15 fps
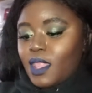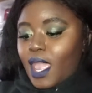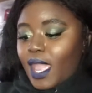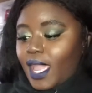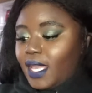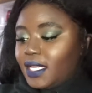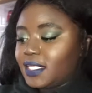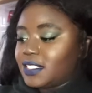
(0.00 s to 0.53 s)

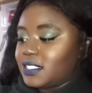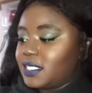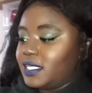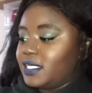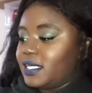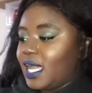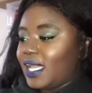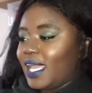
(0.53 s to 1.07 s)
And it's
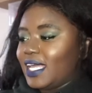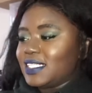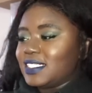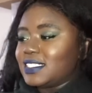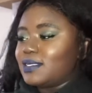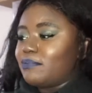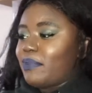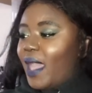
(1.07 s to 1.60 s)
a, I guess
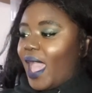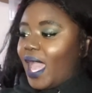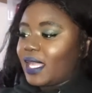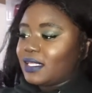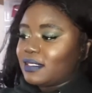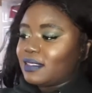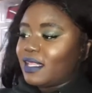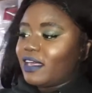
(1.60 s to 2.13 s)
it's a
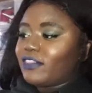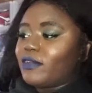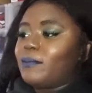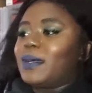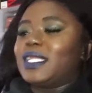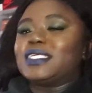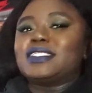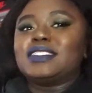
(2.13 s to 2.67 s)
patent leather,
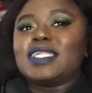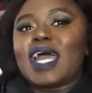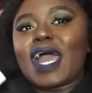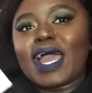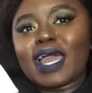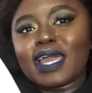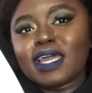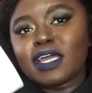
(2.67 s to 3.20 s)
but it's
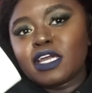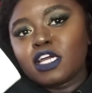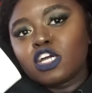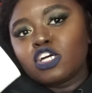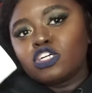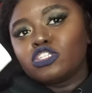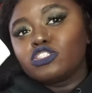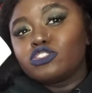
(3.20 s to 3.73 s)
not
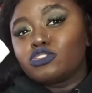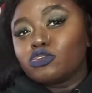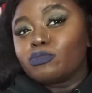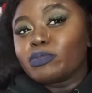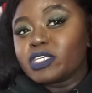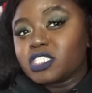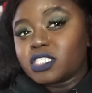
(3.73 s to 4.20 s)
super